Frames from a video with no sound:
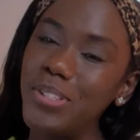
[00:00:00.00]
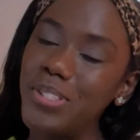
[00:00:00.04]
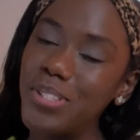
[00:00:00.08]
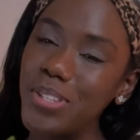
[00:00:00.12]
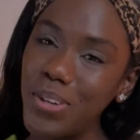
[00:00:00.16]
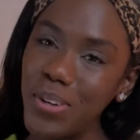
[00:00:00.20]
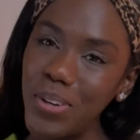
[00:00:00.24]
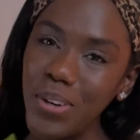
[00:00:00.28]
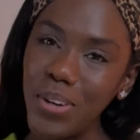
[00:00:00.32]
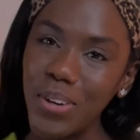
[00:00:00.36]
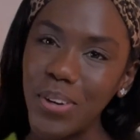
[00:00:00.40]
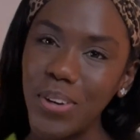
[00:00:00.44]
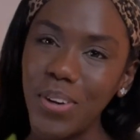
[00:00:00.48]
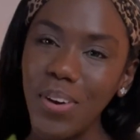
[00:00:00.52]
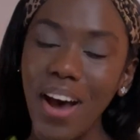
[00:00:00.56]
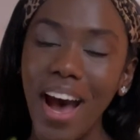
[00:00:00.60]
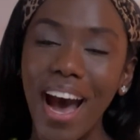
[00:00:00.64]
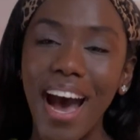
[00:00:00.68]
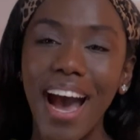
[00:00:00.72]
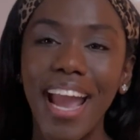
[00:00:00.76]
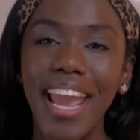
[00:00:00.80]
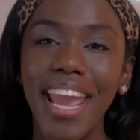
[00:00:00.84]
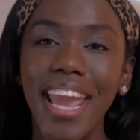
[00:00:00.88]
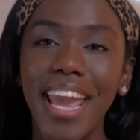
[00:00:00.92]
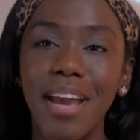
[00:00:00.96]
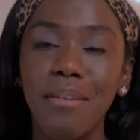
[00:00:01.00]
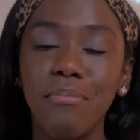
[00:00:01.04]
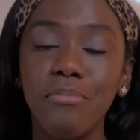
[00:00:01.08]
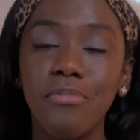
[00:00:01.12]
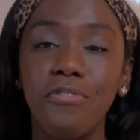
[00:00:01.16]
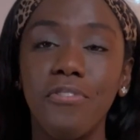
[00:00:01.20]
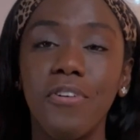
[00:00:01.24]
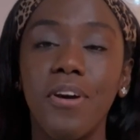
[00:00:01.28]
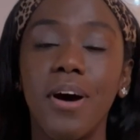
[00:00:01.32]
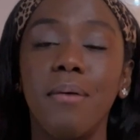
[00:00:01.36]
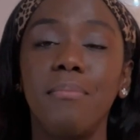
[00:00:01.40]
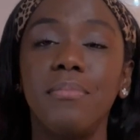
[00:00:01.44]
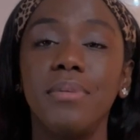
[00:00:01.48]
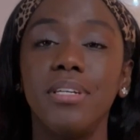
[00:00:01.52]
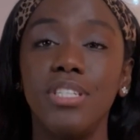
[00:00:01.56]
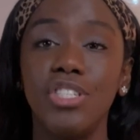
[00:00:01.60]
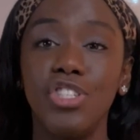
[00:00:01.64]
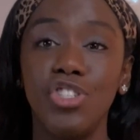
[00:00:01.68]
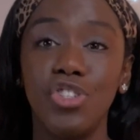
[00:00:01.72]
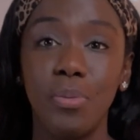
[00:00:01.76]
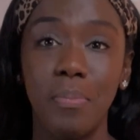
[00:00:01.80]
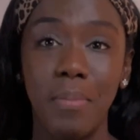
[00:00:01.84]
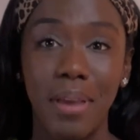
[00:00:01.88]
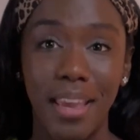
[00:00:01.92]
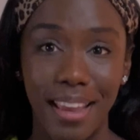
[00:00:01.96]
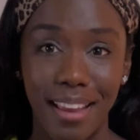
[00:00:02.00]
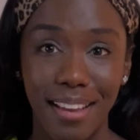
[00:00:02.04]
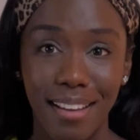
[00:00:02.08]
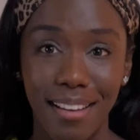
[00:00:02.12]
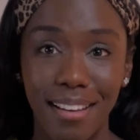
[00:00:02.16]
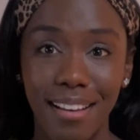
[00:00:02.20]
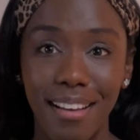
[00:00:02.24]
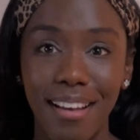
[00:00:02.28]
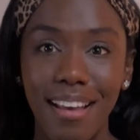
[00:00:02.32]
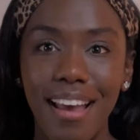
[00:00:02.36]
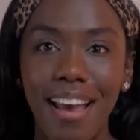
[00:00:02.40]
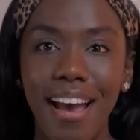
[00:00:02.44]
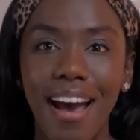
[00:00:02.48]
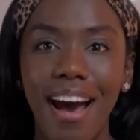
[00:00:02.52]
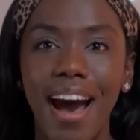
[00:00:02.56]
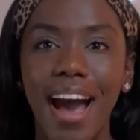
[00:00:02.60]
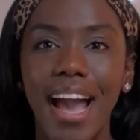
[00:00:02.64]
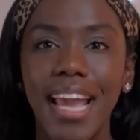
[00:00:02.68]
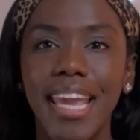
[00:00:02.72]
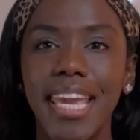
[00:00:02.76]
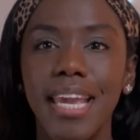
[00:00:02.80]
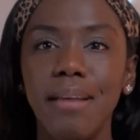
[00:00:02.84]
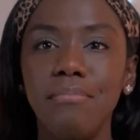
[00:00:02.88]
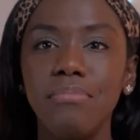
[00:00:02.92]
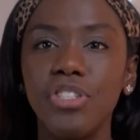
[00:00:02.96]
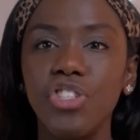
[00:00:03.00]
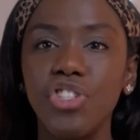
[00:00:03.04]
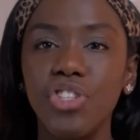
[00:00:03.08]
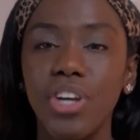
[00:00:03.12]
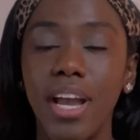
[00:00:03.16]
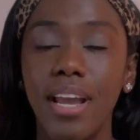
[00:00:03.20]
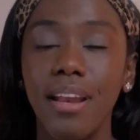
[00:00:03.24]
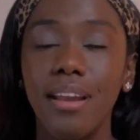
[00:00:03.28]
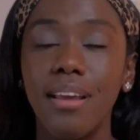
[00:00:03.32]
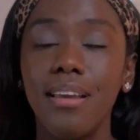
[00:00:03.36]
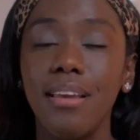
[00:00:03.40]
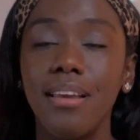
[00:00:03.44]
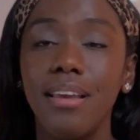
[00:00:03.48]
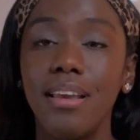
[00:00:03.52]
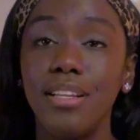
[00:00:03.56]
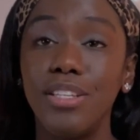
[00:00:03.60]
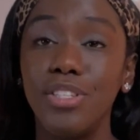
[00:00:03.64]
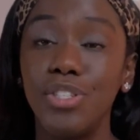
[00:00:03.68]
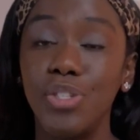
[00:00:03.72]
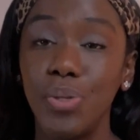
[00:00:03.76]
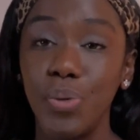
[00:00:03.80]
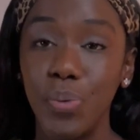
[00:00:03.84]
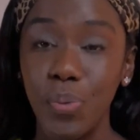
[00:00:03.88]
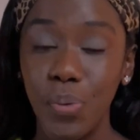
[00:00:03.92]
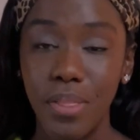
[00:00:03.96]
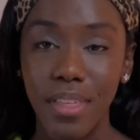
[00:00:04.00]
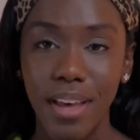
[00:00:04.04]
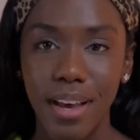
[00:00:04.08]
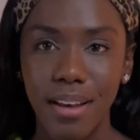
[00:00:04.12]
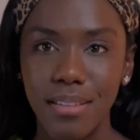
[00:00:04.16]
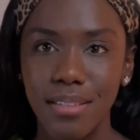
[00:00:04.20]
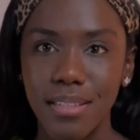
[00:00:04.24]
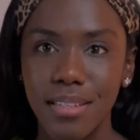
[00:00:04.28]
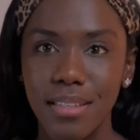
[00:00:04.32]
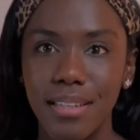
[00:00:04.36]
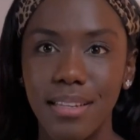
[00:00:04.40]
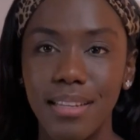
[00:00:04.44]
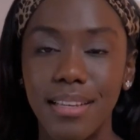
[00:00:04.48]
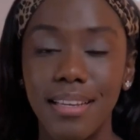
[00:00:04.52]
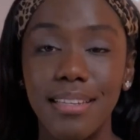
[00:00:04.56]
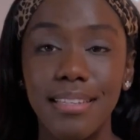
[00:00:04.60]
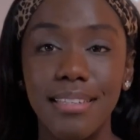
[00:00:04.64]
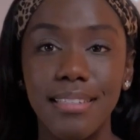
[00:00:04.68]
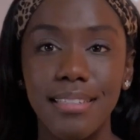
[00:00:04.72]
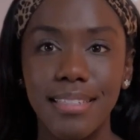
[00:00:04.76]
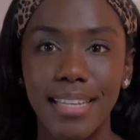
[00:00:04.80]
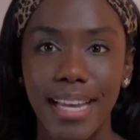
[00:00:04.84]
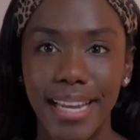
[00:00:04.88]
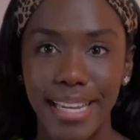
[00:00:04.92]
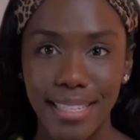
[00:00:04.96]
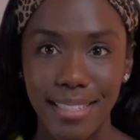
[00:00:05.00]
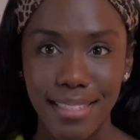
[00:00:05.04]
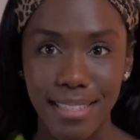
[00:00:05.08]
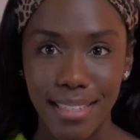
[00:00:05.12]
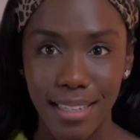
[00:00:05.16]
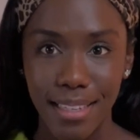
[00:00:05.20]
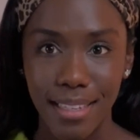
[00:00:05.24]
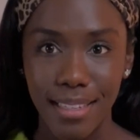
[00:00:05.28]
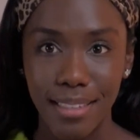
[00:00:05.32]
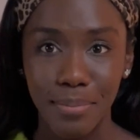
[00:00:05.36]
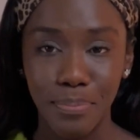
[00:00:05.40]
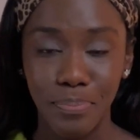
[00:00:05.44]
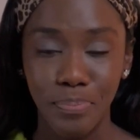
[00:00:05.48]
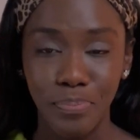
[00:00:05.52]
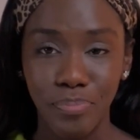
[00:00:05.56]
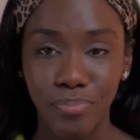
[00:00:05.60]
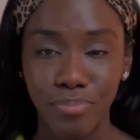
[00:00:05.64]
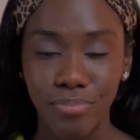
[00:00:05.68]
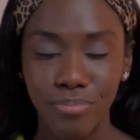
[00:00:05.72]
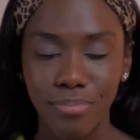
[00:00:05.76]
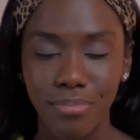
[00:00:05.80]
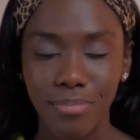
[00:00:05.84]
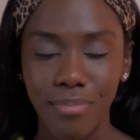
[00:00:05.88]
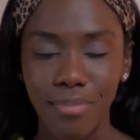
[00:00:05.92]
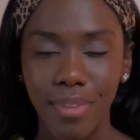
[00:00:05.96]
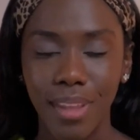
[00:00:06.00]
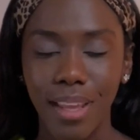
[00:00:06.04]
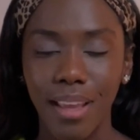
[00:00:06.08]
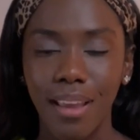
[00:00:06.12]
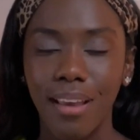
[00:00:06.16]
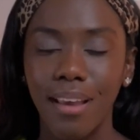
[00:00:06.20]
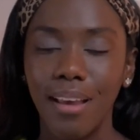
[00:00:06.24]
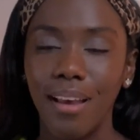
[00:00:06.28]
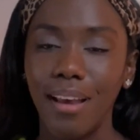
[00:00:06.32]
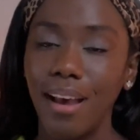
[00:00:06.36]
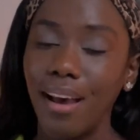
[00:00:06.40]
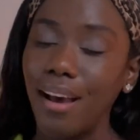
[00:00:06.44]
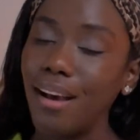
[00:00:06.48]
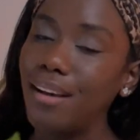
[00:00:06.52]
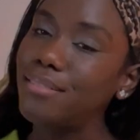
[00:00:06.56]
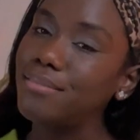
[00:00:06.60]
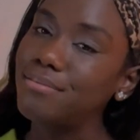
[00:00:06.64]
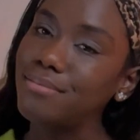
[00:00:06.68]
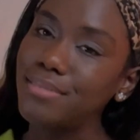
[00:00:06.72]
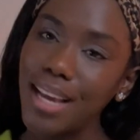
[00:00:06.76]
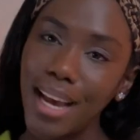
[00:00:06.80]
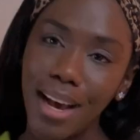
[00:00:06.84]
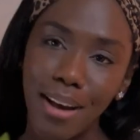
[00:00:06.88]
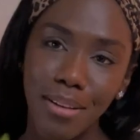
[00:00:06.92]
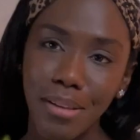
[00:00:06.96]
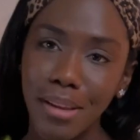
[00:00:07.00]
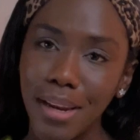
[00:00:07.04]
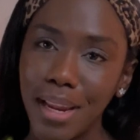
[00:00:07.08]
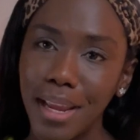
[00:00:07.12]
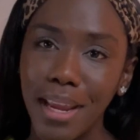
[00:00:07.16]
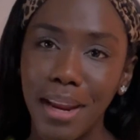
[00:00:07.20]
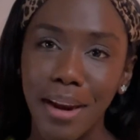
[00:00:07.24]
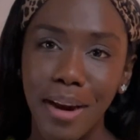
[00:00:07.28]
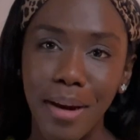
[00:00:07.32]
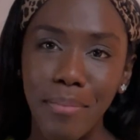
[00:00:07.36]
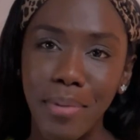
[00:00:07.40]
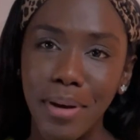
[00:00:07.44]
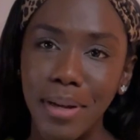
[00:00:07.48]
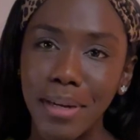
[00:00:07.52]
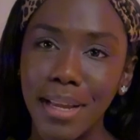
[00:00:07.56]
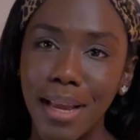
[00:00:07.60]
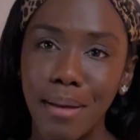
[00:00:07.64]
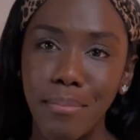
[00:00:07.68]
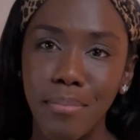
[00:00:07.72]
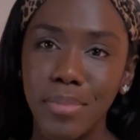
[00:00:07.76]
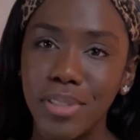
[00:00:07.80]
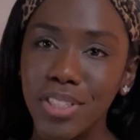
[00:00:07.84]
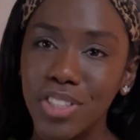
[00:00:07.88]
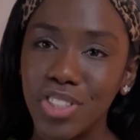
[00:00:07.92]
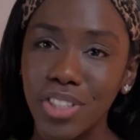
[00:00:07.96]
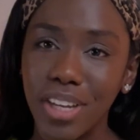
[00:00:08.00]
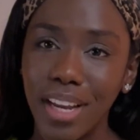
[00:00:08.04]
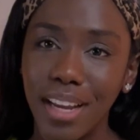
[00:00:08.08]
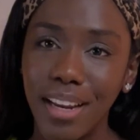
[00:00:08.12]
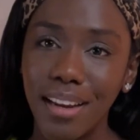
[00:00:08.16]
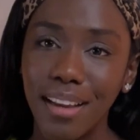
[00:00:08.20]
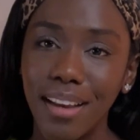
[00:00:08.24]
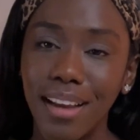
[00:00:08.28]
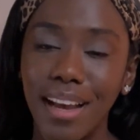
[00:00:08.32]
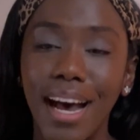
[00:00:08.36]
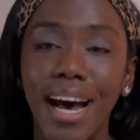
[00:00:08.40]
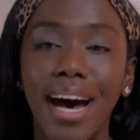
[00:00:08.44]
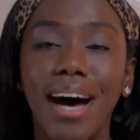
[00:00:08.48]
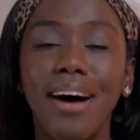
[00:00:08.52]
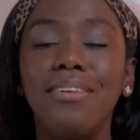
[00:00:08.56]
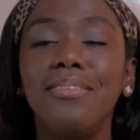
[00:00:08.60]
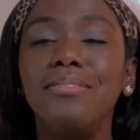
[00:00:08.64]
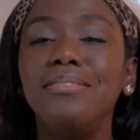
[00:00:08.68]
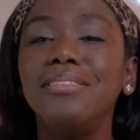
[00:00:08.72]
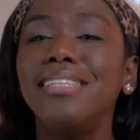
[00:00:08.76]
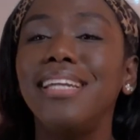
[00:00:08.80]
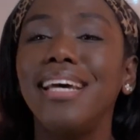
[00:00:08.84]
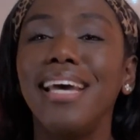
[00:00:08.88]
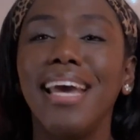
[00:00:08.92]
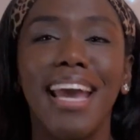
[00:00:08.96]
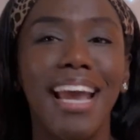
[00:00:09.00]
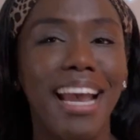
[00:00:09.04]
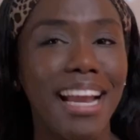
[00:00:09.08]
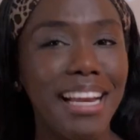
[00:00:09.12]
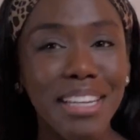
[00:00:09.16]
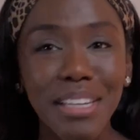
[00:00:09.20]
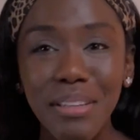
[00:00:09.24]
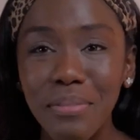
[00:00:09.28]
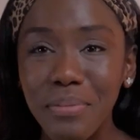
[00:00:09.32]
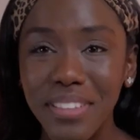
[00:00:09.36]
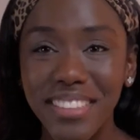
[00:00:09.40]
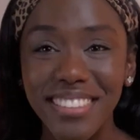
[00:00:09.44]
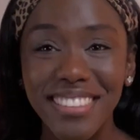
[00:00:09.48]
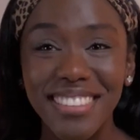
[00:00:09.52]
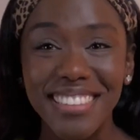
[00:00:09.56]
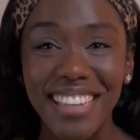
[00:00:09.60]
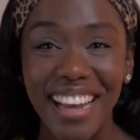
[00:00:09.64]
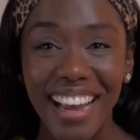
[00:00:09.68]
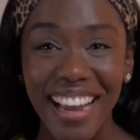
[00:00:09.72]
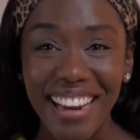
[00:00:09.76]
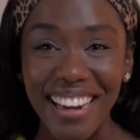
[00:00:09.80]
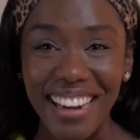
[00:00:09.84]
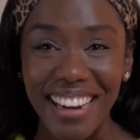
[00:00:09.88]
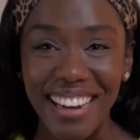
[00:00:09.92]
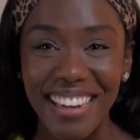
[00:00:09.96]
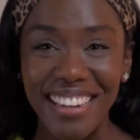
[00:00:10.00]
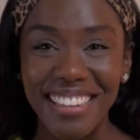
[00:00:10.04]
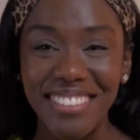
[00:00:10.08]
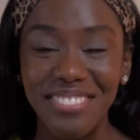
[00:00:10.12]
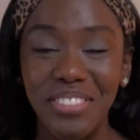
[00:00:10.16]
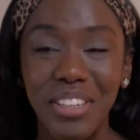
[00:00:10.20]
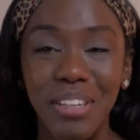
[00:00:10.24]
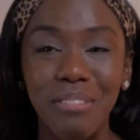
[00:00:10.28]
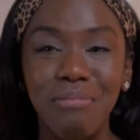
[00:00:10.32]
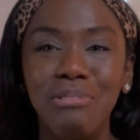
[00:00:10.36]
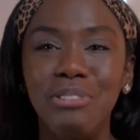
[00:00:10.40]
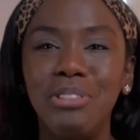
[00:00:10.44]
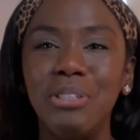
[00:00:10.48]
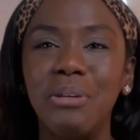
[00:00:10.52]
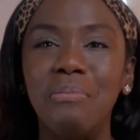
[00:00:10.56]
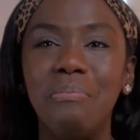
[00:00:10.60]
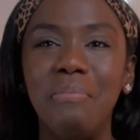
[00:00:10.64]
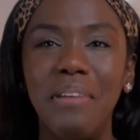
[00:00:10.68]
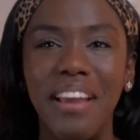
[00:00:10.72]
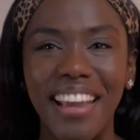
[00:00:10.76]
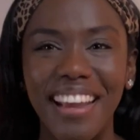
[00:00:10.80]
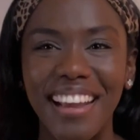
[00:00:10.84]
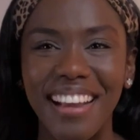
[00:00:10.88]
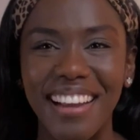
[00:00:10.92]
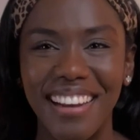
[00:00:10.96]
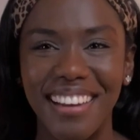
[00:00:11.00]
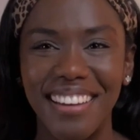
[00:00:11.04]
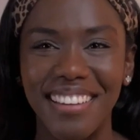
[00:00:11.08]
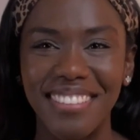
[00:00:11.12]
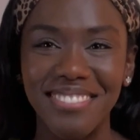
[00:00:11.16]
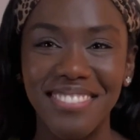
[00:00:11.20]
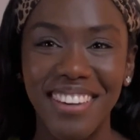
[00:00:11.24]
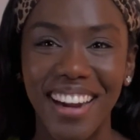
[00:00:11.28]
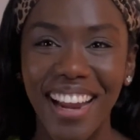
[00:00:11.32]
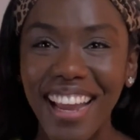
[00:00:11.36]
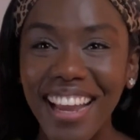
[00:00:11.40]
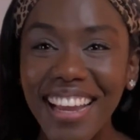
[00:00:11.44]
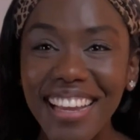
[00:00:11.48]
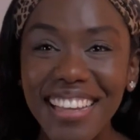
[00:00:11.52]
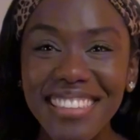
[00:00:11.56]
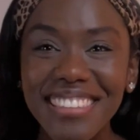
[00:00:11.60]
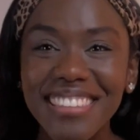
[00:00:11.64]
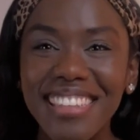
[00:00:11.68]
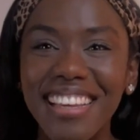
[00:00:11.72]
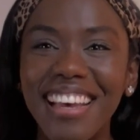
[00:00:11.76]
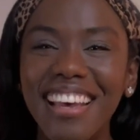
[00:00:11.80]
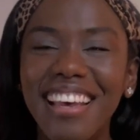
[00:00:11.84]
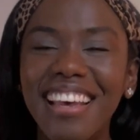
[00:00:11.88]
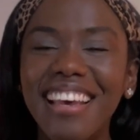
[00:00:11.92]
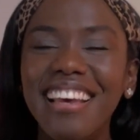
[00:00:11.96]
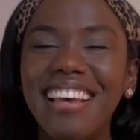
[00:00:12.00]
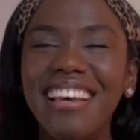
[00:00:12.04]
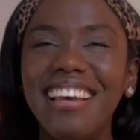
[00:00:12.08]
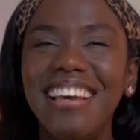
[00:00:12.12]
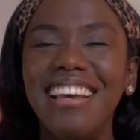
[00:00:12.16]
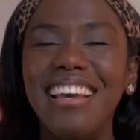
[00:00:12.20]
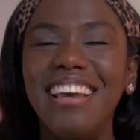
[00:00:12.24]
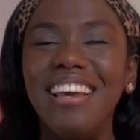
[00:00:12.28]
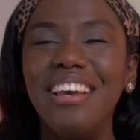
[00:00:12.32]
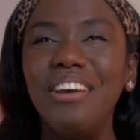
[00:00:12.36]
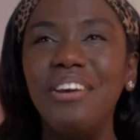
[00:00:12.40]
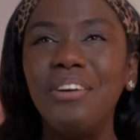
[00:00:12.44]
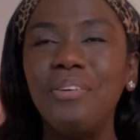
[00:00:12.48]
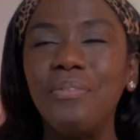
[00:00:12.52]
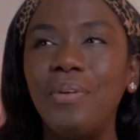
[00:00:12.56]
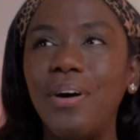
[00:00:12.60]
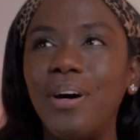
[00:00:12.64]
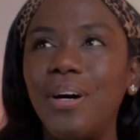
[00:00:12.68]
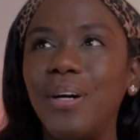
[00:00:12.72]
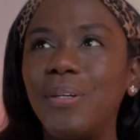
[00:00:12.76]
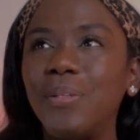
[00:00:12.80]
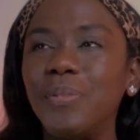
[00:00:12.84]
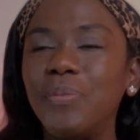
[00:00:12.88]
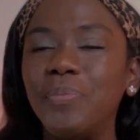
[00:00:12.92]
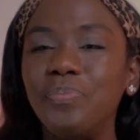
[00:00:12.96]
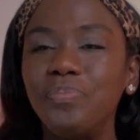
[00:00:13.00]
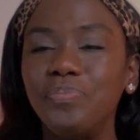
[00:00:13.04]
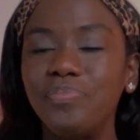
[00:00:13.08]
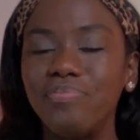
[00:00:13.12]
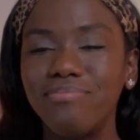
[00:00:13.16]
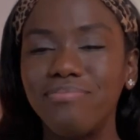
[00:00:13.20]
don't know, I am from Jamaica. I came to China in 2019. How did I hear about coming to China? How did I end up in China from Jamaica, right? Well,